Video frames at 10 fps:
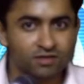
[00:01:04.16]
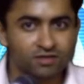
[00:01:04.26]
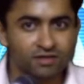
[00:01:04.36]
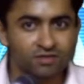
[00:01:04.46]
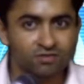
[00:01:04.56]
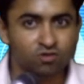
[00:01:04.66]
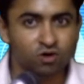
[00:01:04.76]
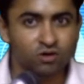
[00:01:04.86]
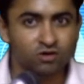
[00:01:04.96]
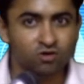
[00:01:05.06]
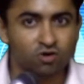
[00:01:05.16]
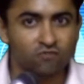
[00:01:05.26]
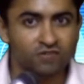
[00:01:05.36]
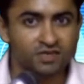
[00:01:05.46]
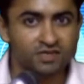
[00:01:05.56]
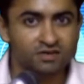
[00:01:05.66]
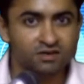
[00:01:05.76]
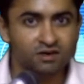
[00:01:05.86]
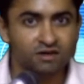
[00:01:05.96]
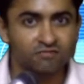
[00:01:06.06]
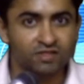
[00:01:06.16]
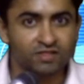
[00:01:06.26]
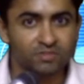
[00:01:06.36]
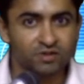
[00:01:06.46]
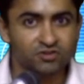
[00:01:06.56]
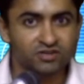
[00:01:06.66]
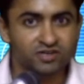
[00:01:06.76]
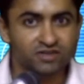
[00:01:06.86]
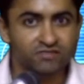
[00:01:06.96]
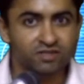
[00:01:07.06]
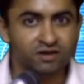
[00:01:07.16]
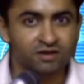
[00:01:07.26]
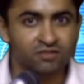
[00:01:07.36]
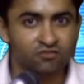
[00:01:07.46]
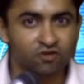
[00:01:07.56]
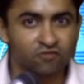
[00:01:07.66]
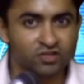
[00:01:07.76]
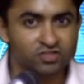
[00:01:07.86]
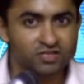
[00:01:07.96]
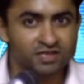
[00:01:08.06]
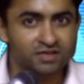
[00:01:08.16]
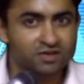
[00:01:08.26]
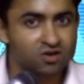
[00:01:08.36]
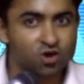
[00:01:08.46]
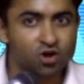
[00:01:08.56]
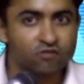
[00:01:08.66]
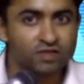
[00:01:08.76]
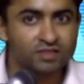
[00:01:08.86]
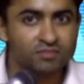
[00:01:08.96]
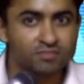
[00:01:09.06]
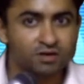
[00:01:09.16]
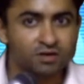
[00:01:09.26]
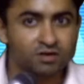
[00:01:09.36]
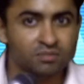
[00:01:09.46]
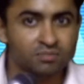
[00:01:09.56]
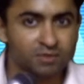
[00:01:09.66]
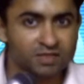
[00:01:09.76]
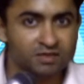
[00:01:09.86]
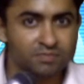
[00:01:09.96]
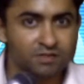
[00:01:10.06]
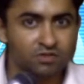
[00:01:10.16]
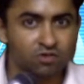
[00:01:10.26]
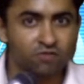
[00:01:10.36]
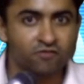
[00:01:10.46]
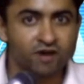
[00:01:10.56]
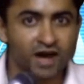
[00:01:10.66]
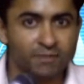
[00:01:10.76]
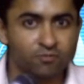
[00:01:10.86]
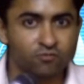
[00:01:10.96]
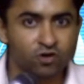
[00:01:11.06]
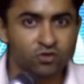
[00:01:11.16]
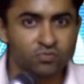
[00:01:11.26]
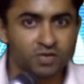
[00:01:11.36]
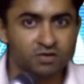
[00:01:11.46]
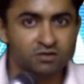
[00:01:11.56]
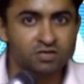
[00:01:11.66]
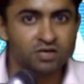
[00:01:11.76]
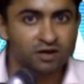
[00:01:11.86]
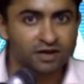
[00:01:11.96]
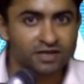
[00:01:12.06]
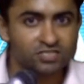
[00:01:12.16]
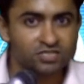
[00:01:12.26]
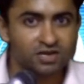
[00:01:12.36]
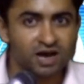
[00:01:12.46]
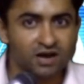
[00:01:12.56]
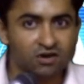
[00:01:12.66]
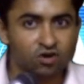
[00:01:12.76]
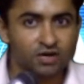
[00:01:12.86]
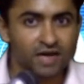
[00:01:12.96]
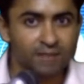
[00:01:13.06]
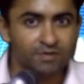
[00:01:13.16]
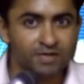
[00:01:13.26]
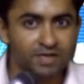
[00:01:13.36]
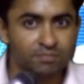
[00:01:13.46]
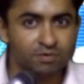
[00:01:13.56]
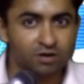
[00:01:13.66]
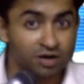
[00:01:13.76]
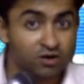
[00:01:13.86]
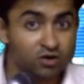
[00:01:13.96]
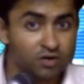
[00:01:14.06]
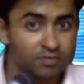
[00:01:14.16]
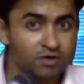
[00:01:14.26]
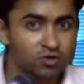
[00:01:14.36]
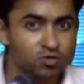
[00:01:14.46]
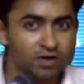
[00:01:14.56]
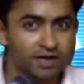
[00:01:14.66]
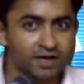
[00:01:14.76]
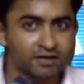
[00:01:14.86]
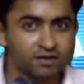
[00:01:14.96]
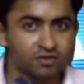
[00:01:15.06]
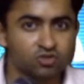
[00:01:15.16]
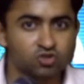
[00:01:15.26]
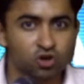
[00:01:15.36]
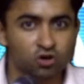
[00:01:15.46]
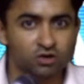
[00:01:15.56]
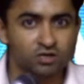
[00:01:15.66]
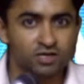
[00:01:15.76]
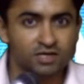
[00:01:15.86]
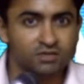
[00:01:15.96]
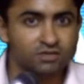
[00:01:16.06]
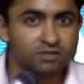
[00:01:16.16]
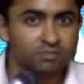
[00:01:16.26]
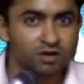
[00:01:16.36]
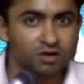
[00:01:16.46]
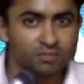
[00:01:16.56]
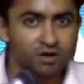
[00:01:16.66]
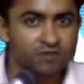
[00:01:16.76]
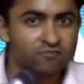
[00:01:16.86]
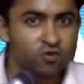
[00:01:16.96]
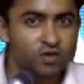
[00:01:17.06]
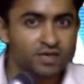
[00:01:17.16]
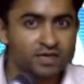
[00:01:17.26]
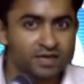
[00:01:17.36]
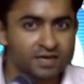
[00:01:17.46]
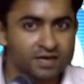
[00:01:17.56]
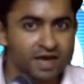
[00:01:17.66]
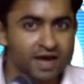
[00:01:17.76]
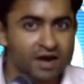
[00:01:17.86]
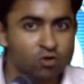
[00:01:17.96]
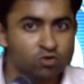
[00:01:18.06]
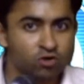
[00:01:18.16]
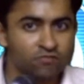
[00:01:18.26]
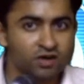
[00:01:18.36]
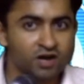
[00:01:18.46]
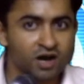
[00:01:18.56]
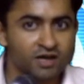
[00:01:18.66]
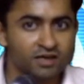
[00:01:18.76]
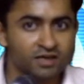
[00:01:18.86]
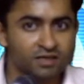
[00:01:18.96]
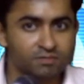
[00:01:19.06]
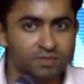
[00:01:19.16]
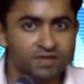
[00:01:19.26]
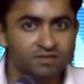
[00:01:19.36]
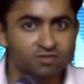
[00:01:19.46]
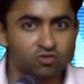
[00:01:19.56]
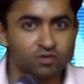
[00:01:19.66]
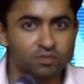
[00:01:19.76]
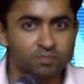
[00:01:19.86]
is thought of either when the patient gives a history of injury or when the principles of hypovolemia correction are not able to correct the shock. The blood flowing in and out of the heart is based on the